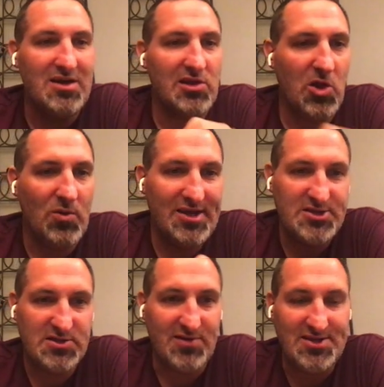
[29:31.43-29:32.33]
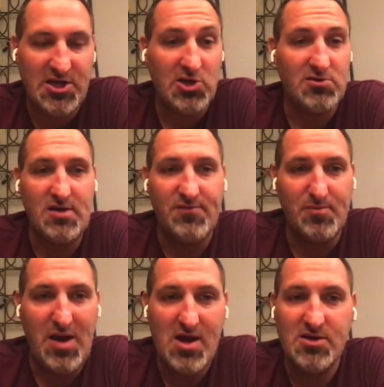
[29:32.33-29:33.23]
Low interest rates, great for
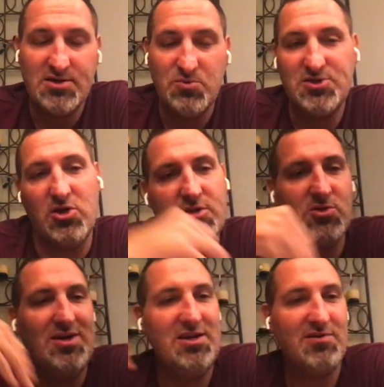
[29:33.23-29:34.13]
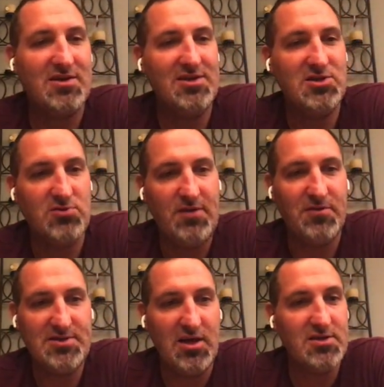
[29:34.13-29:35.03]
buyers, which also indirectly is great
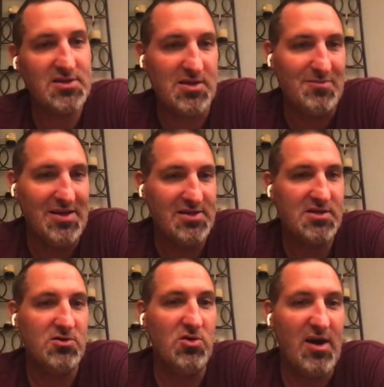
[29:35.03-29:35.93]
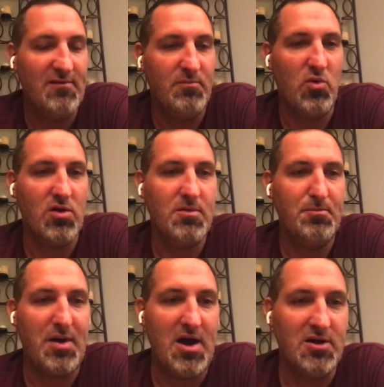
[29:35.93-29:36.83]
for sellers because it means you have more
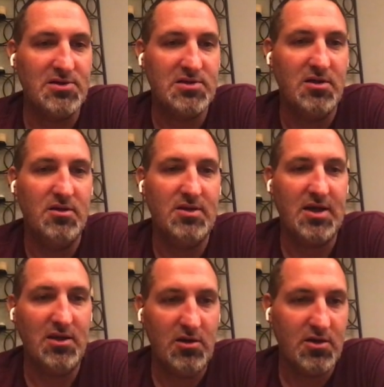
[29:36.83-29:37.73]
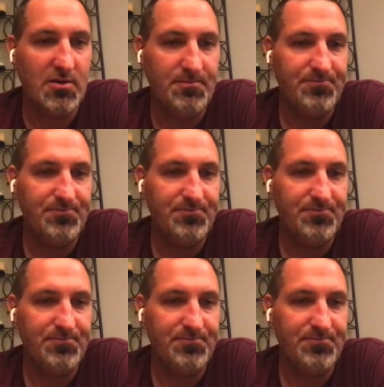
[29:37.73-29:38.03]
buyers that can look.